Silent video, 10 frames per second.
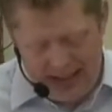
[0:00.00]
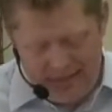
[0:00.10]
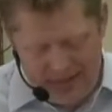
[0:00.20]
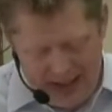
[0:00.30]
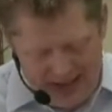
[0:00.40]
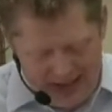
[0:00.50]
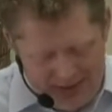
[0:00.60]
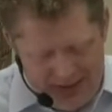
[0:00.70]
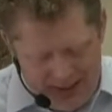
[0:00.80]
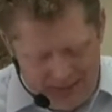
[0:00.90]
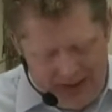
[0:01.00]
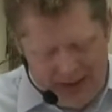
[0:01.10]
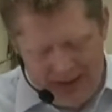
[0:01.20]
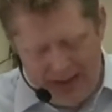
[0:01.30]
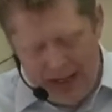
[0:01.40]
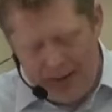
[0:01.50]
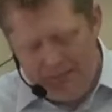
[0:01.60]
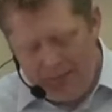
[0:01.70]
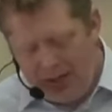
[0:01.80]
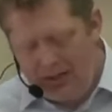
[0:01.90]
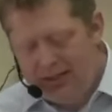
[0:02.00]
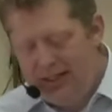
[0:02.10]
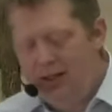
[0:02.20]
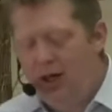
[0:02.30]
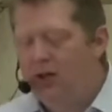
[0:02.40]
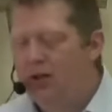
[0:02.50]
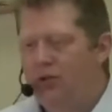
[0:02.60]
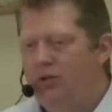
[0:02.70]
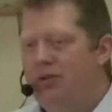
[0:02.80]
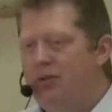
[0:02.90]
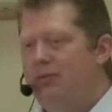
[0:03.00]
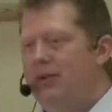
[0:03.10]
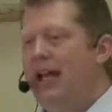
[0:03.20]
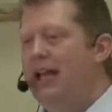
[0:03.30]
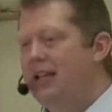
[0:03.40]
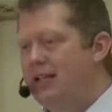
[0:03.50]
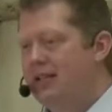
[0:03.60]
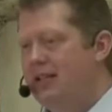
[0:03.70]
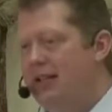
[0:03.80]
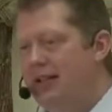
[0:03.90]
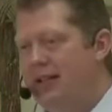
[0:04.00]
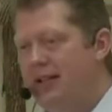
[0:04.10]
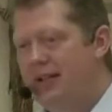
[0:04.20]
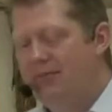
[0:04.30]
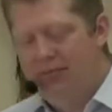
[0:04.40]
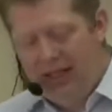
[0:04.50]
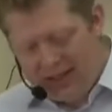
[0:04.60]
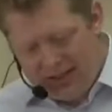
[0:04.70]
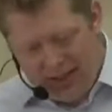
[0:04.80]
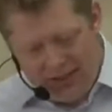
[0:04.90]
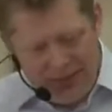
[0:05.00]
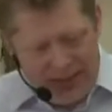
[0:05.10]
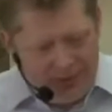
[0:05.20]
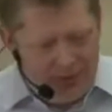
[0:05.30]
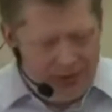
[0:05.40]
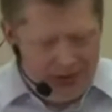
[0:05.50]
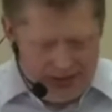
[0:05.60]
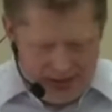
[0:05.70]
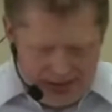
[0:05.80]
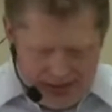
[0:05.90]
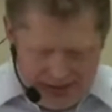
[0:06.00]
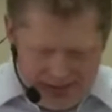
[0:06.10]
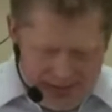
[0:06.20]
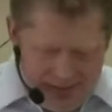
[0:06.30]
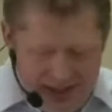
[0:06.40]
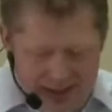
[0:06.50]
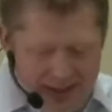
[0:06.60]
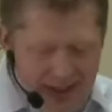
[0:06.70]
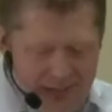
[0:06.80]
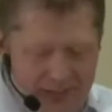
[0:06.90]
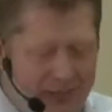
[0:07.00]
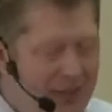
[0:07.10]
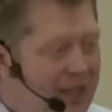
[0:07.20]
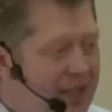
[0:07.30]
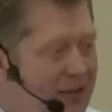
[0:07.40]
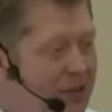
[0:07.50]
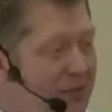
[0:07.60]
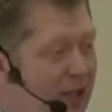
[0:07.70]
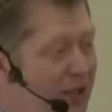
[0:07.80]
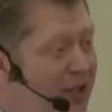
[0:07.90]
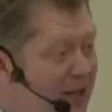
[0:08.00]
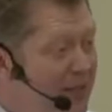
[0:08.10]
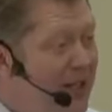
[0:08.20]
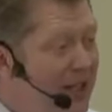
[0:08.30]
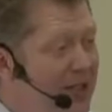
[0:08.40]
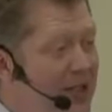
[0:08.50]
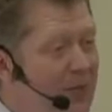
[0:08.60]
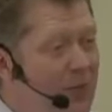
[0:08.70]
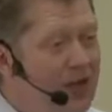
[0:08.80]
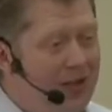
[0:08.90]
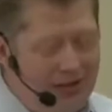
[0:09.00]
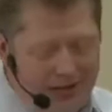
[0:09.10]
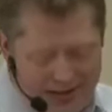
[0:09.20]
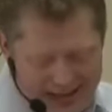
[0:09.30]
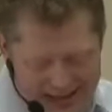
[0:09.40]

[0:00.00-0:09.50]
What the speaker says: He finds himself in a multicultural place, mixed up people with mixed up beliefs, mission in a mixed up world.